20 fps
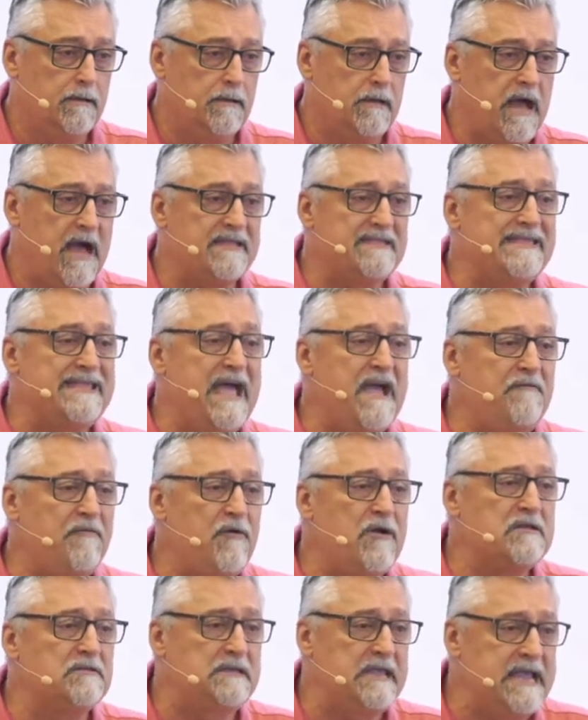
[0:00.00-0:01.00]
God
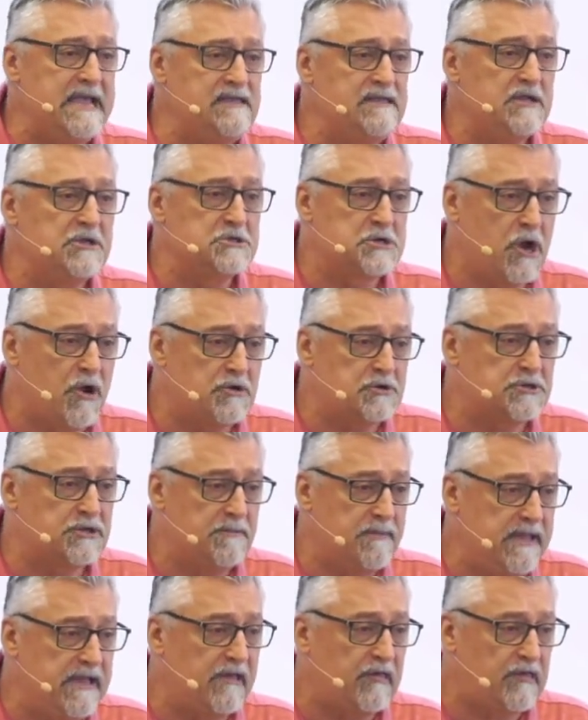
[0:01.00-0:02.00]
never intended church
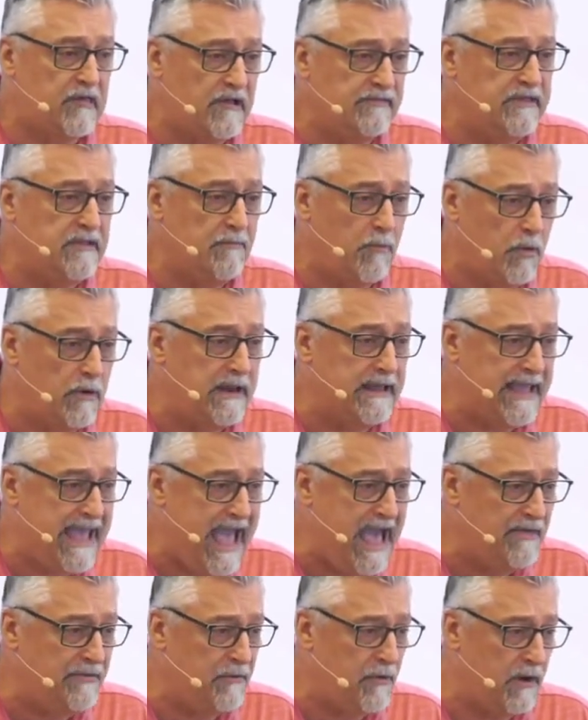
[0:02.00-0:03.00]
to be a Sunday morning
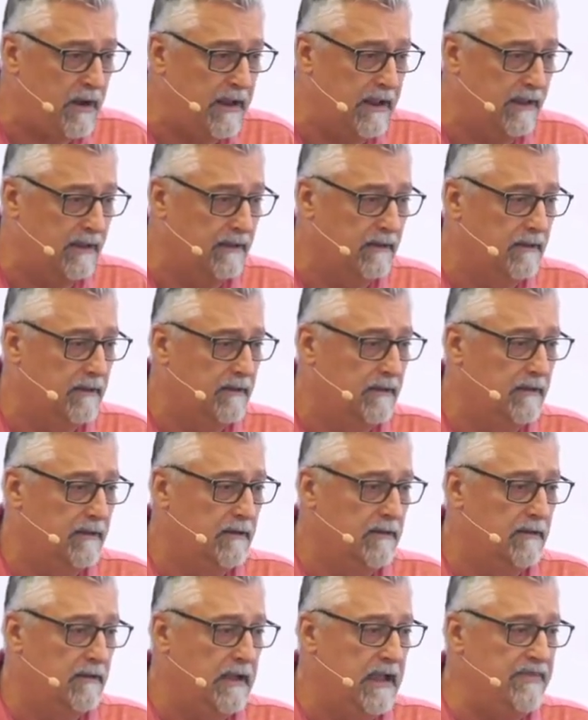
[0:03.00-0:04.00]
gathering
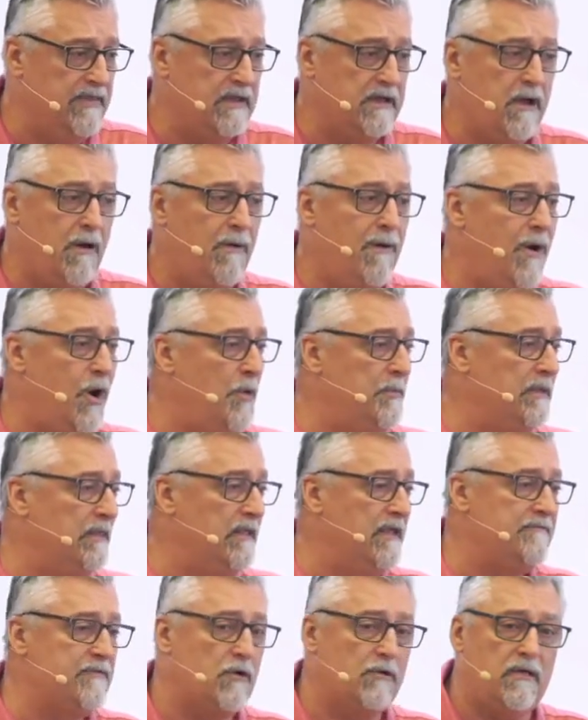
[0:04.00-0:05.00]
and then go home and
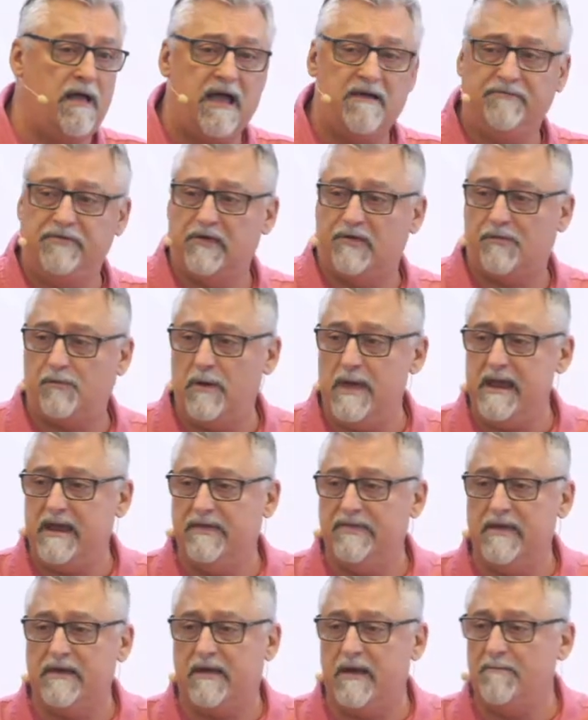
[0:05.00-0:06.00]
live your life this week
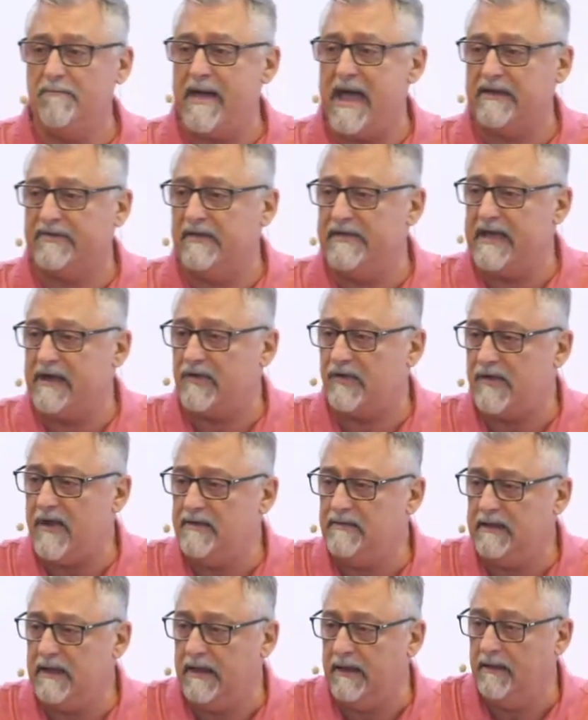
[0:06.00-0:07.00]
and then come back the next
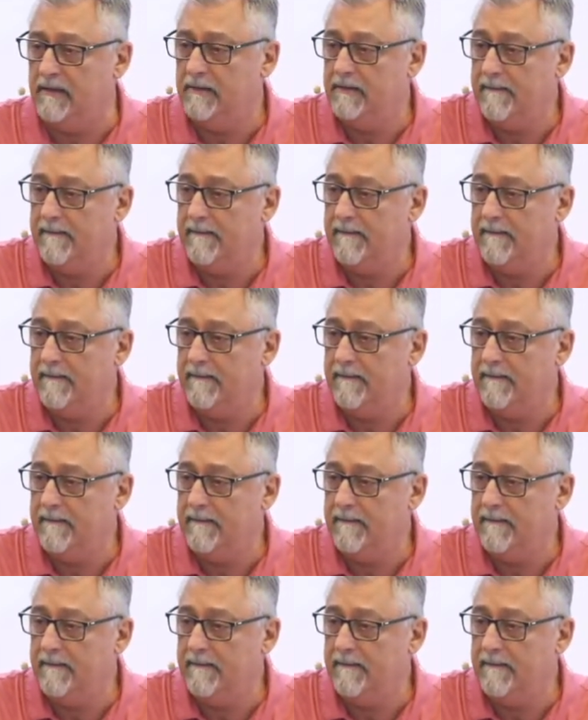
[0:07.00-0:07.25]
Sunday.